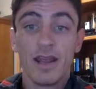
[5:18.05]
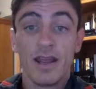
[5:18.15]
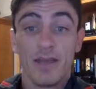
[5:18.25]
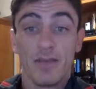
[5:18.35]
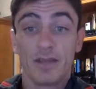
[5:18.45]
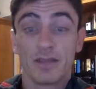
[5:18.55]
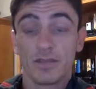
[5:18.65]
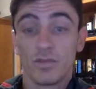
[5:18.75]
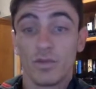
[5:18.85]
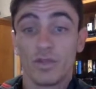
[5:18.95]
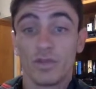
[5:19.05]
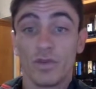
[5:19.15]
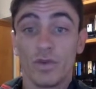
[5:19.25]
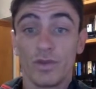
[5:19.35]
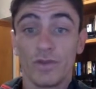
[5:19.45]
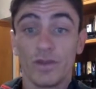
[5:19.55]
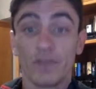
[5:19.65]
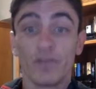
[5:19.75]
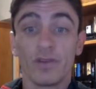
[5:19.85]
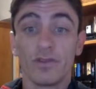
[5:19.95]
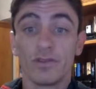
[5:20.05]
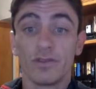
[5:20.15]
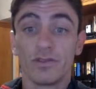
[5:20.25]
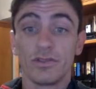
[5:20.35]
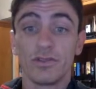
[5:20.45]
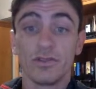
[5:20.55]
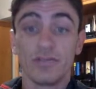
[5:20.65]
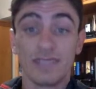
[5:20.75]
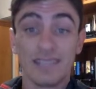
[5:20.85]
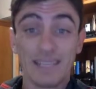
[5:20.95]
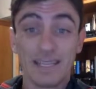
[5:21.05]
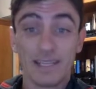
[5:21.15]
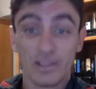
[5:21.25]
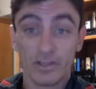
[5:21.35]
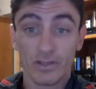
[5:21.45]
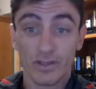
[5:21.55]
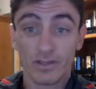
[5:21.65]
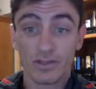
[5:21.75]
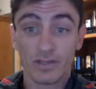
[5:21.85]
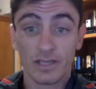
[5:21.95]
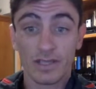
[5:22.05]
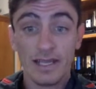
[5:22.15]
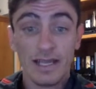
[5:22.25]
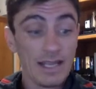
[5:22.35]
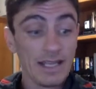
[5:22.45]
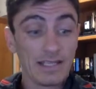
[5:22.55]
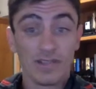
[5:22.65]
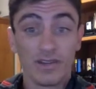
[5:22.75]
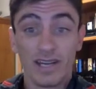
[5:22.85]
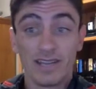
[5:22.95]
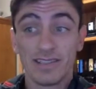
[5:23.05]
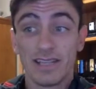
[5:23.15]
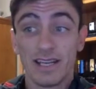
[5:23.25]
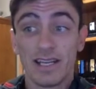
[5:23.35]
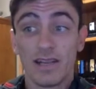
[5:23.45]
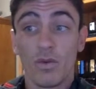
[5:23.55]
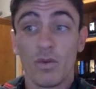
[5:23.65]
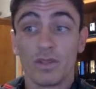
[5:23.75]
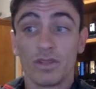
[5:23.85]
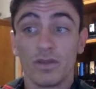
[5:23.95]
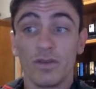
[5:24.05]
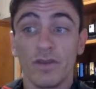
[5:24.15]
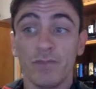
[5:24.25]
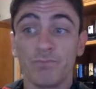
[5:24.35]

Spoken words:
and makes us watch the worst free throw shooters in the league shoot constantly is not entertaining whatsoever.